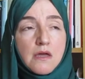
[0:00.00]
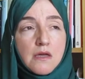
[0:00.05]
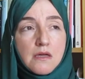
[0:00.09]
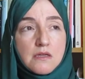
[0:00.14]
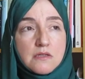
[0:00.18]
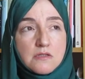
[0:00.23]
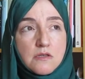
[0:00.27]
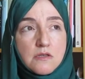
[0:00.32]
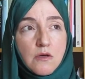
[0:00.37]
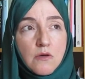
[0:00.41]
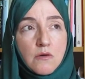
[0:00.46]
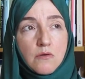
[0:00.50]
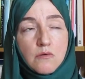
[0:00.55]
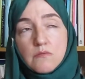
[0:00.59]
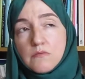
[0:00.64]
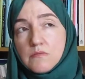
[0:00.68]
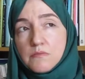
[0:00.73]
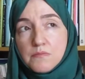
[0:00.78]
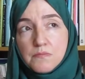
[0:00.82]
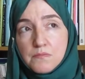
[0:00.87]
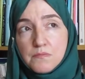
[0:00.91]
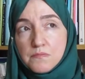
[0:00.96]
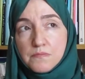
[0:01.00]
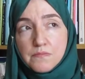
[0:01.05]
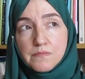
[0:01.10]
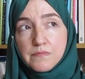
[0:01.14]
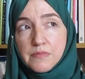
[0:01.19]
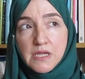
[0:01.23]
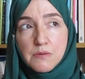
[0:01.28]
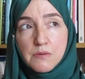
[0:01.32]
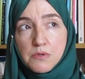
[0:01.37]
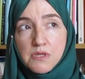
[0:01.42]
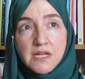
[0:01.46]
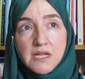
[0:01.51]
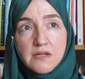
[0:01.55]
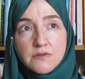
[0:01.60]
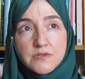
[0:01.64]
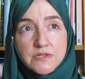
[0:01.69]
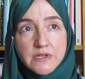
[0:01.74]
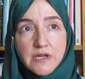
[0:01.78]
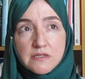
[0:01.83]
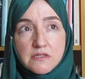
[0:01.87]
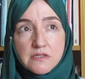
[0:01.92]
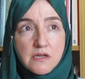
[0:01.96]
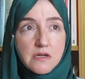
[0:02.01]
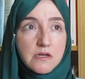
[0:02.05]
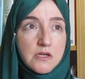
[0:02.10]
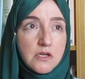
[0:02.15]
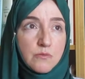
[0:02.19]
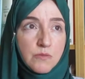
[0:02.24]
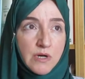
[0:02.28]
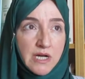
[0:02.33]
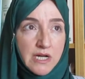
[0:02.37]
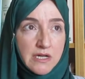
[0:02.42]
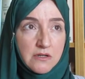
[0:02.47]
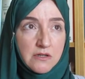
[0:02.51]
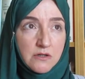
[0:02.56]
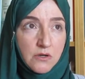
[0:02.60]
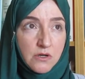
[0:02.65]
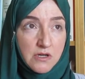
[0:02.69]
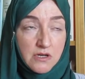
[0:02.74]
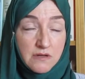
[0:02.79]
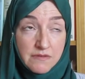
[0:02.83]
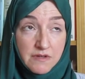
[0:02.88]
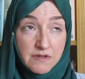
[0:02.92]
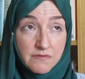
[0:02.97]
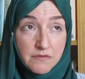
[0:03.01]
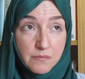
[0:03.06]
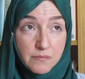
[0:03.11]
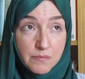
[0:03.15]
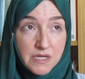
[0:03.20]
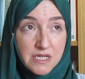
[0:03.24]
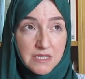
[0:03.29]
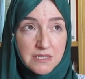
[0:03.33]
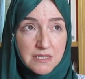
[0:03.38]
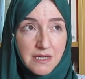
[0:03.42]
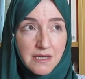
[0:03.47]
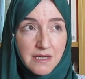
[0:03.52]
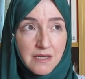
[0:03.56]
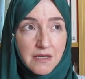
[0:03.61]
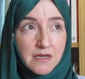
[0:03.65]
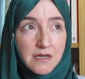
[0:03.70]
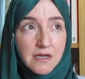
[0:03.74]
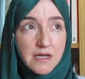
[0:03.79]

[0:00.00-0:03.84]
So people outside Turkey might not have ever been there